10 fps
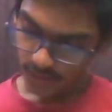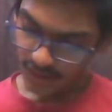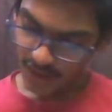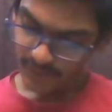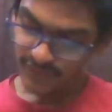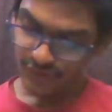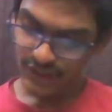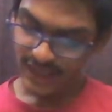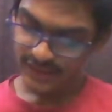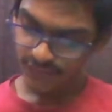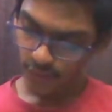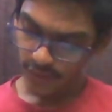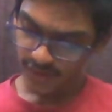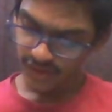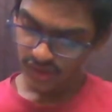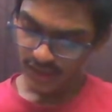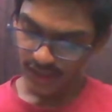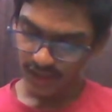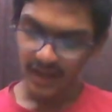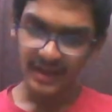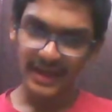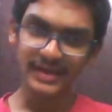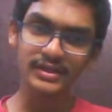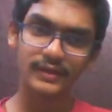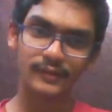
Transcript: governments which are actually followed in Sri Lanka and